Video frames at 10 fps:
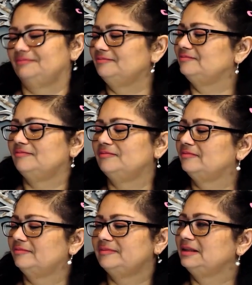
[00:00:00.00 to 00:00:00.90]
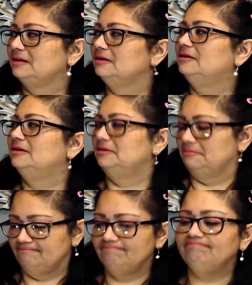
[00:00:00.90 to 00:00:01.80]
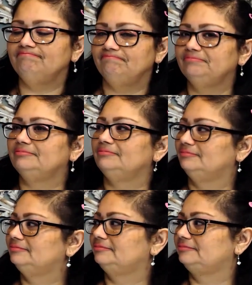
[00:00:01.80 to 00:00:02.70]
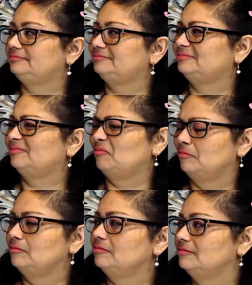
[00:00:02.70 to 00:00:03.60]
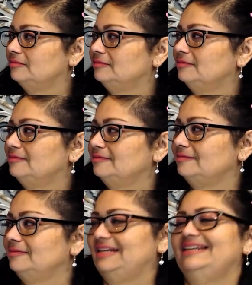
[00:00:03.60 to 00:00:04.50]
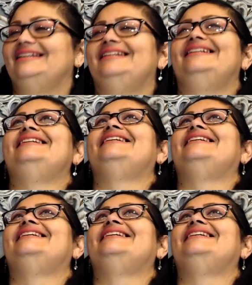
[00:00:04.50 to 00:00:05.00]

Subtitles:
This person isn't speaking.